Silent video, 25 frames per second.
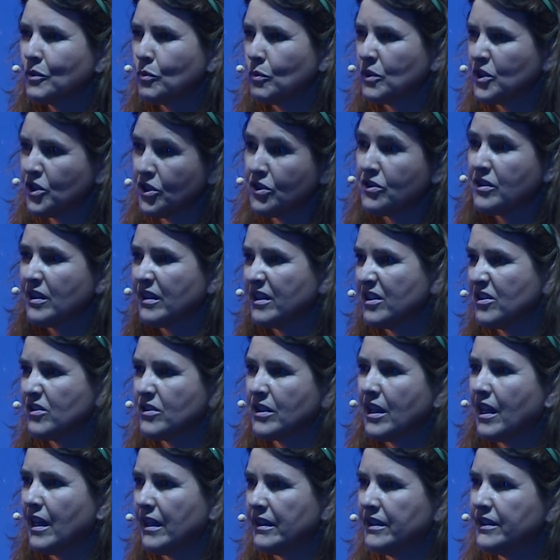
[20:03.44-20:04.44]
which is an
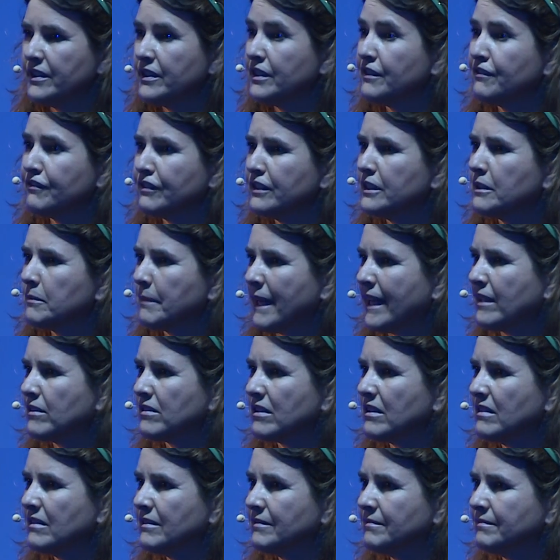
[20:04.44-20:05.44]
entirely different
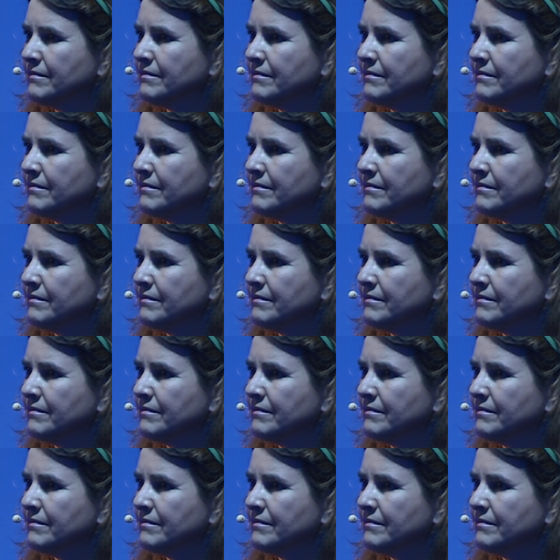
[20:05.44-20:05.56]
matter."